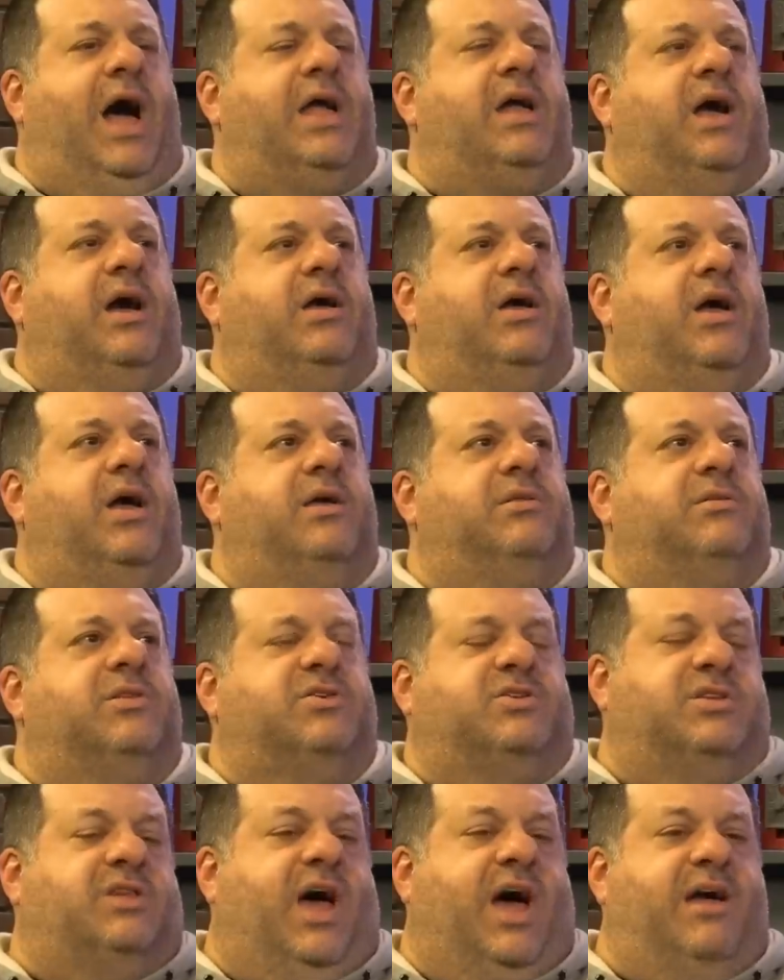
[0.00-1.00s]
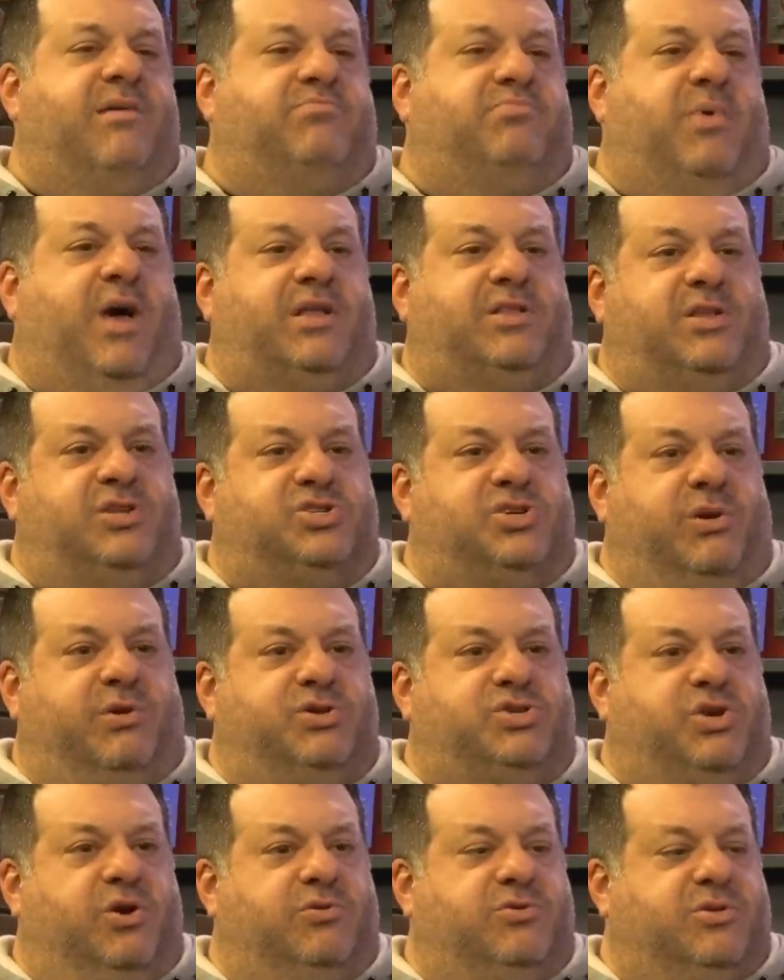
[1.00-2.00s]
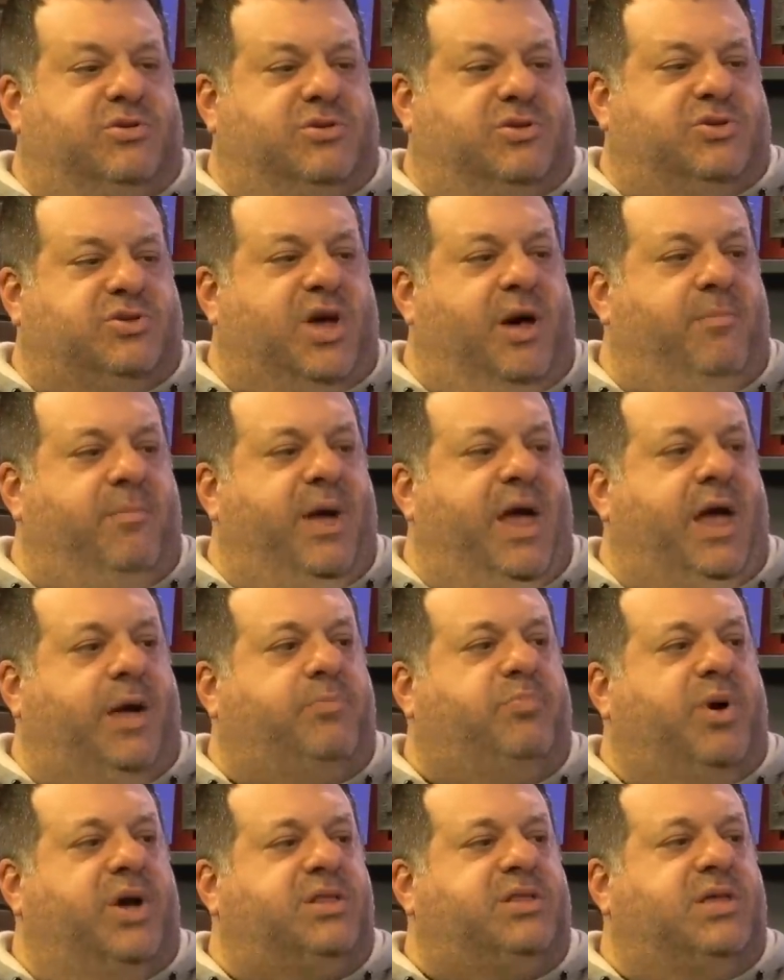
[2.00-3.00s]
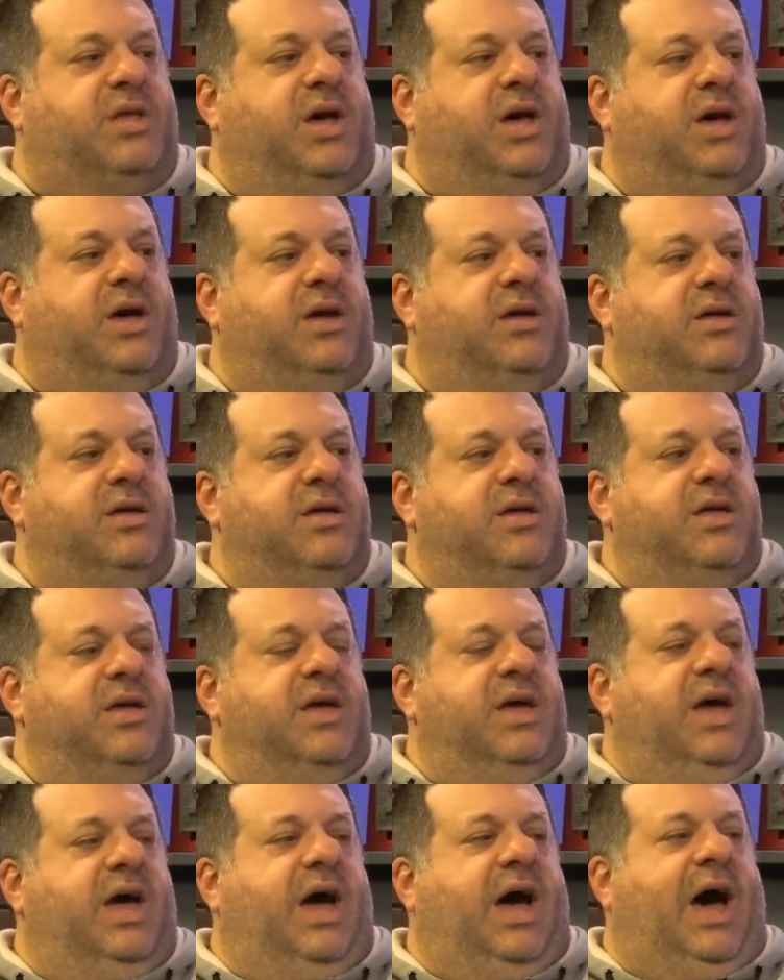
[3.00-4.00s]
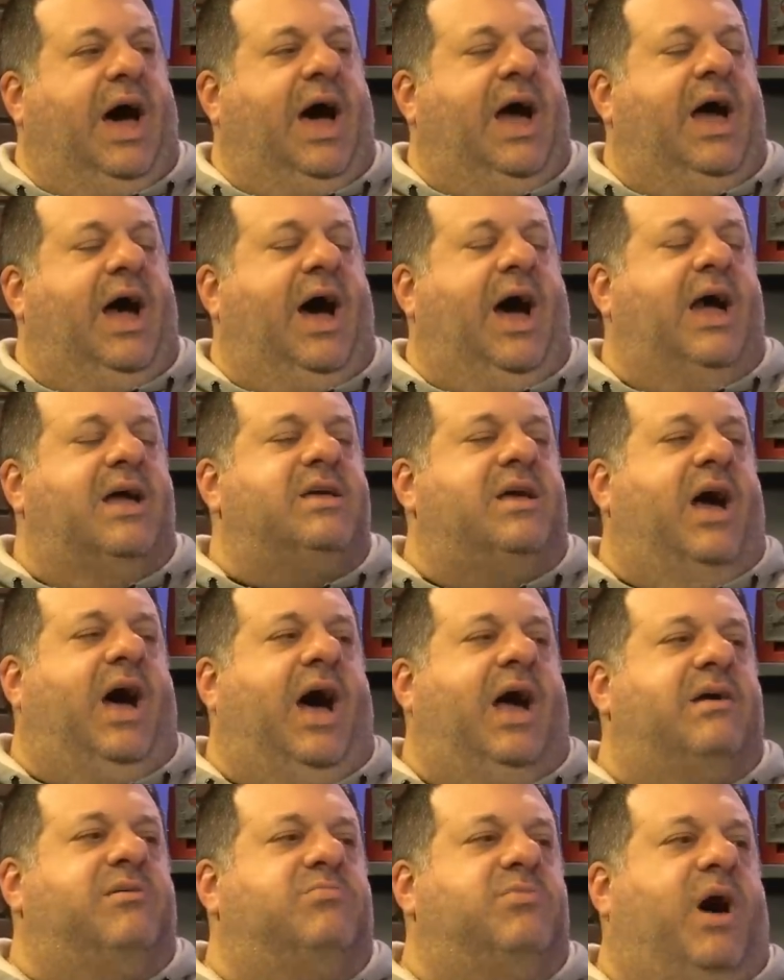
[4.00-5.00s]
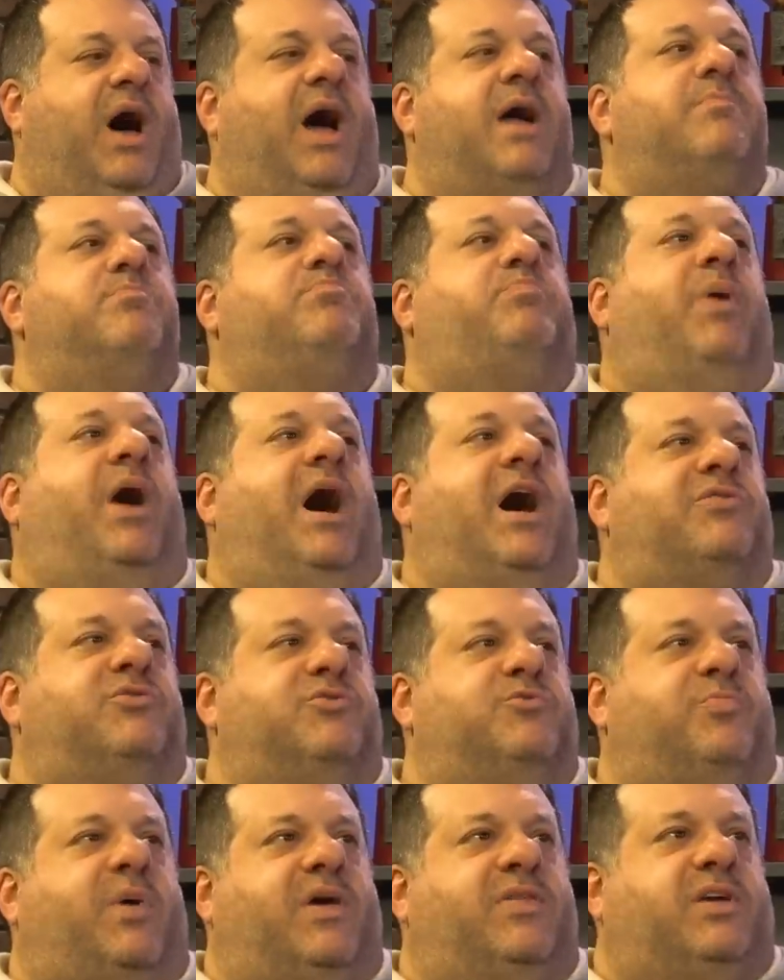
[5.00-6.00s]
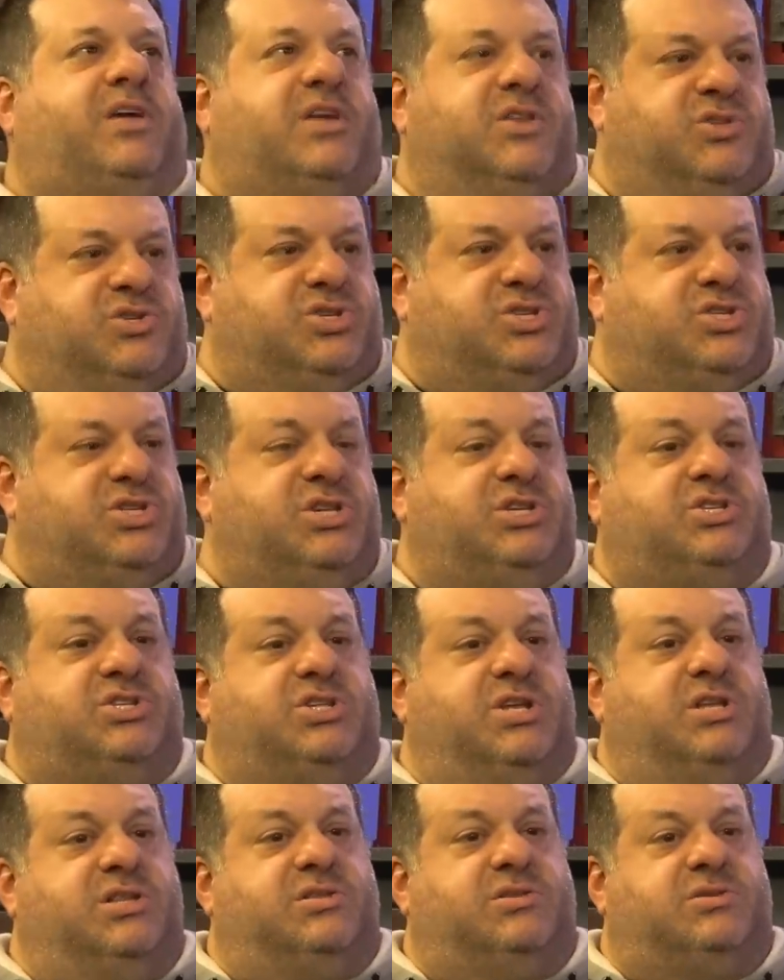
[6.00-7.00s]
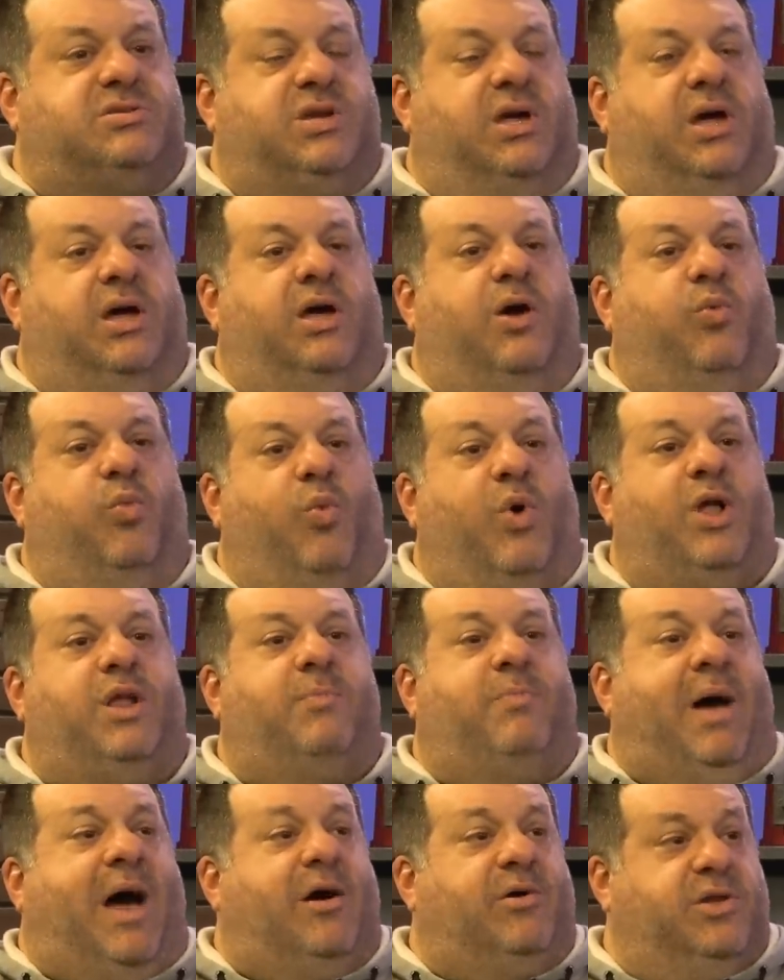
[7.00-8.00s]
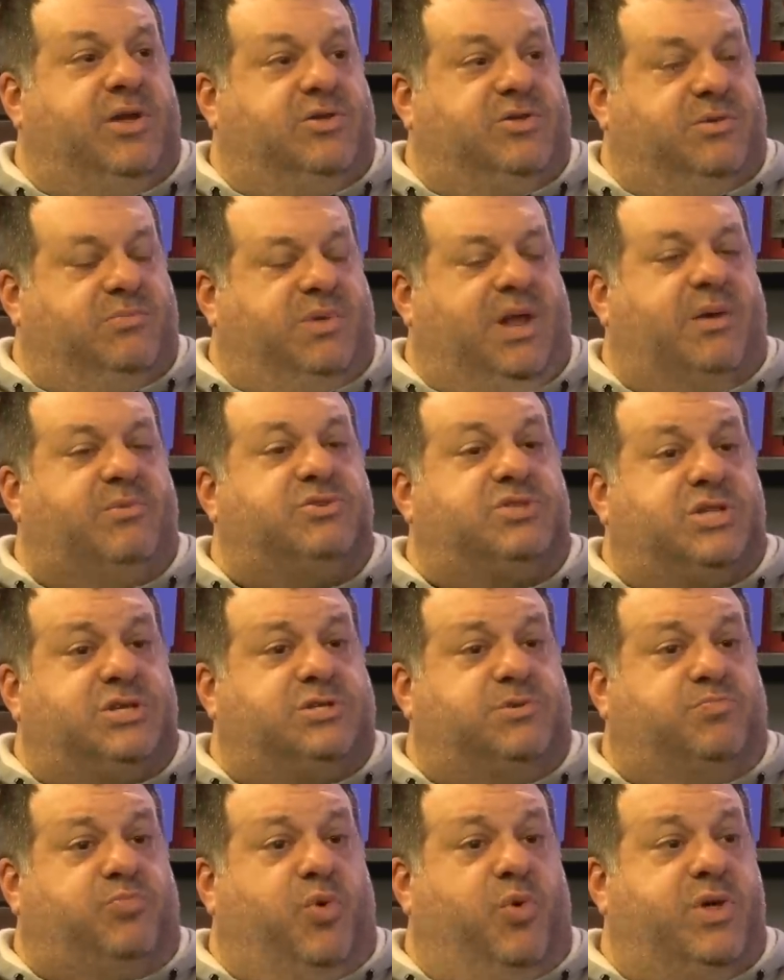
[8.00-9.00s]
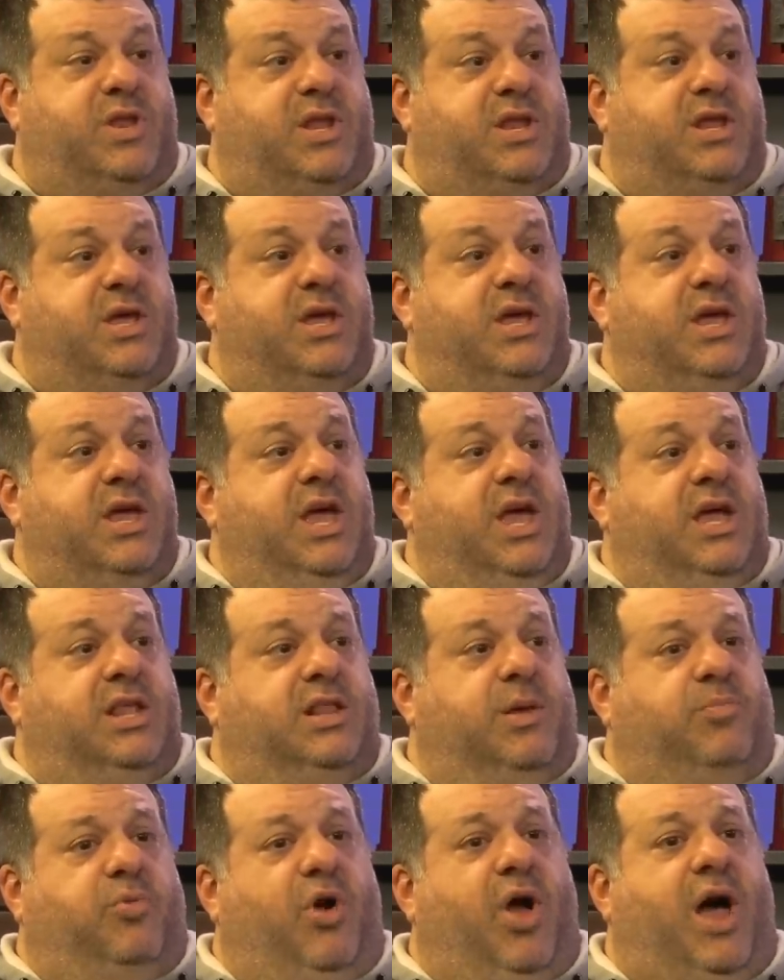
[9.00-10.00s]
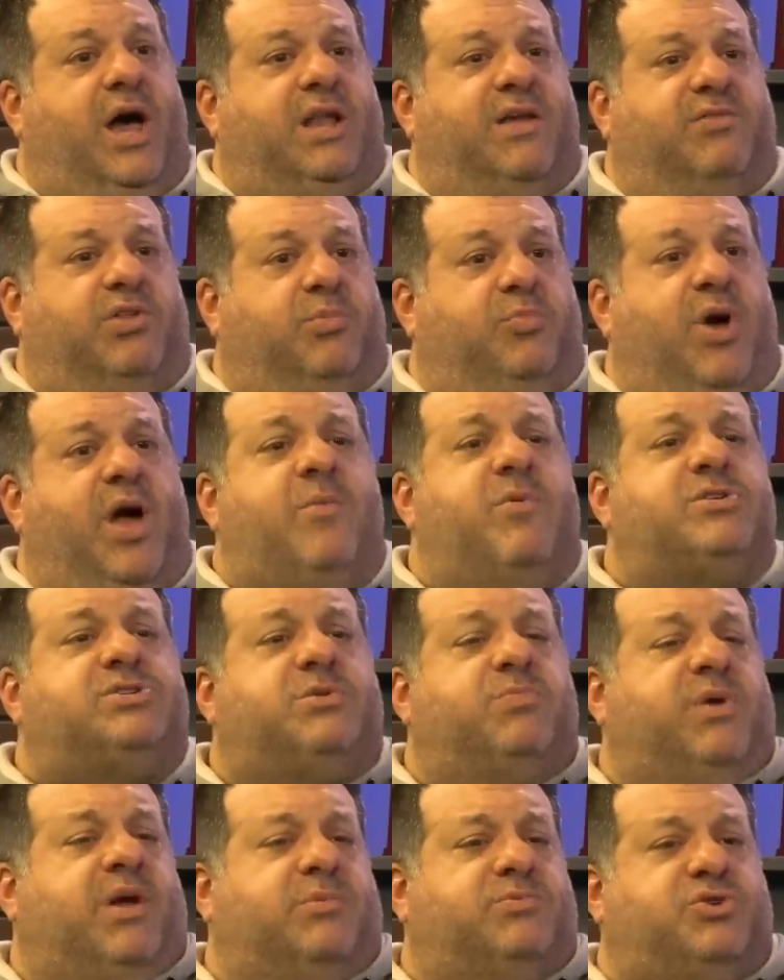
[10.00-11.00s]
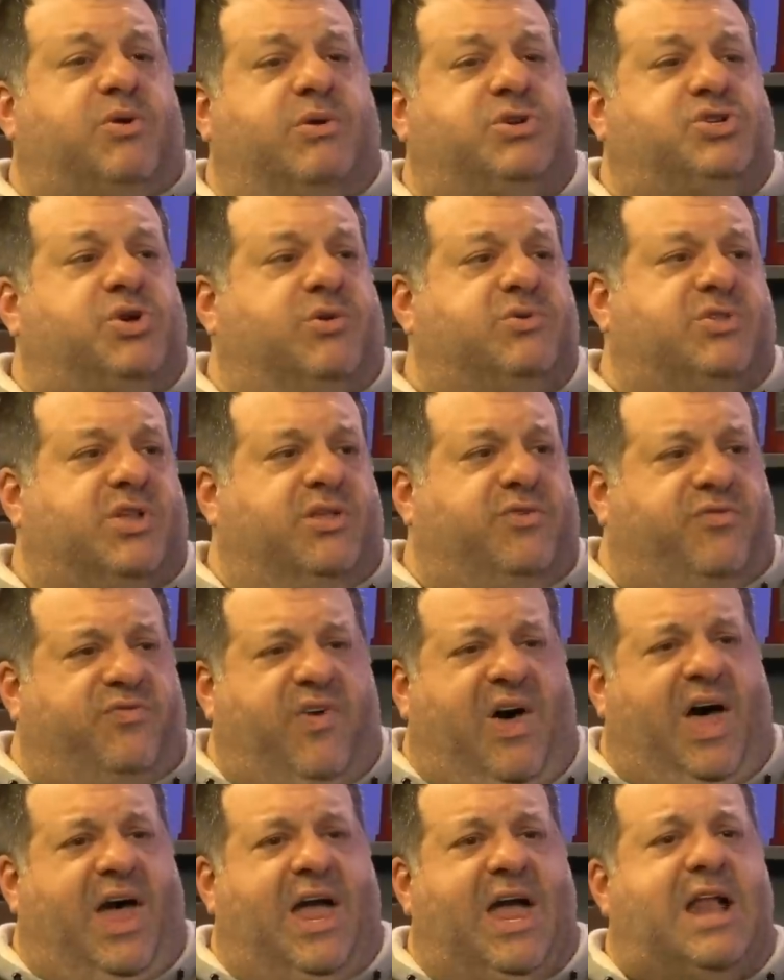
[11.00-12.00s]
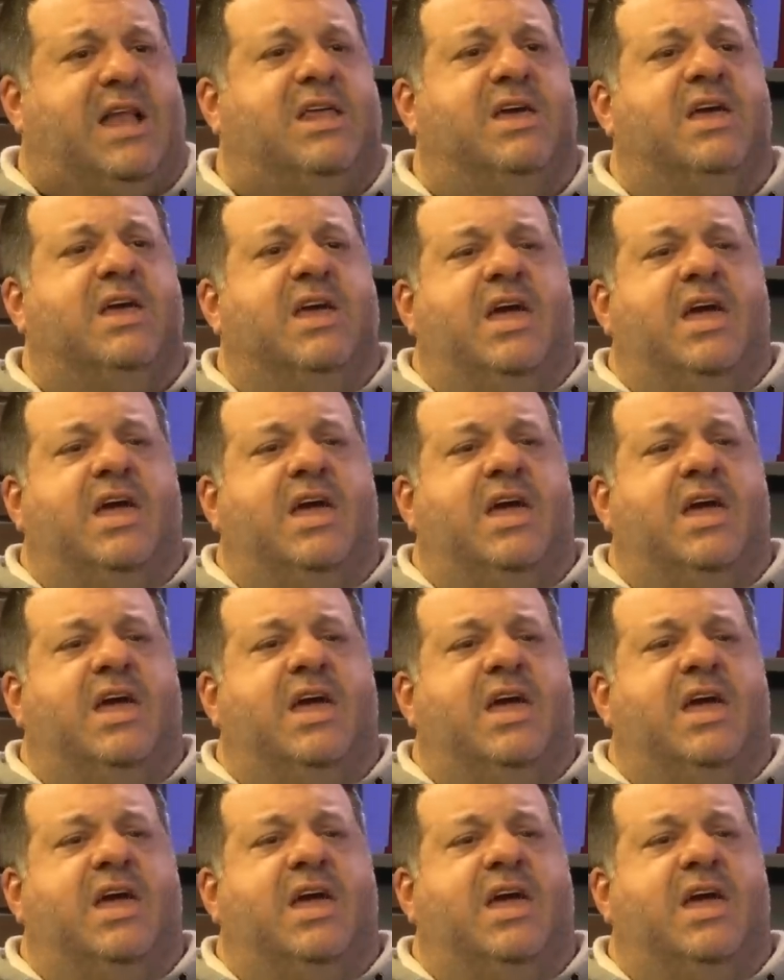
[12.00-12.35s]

I think Jerry Jones is a scumbag. But I'm bothered by the consistent whataboutism. And I was disappointed in LeBron. If LeBron wants to bring up Jerry Jones, that's fine.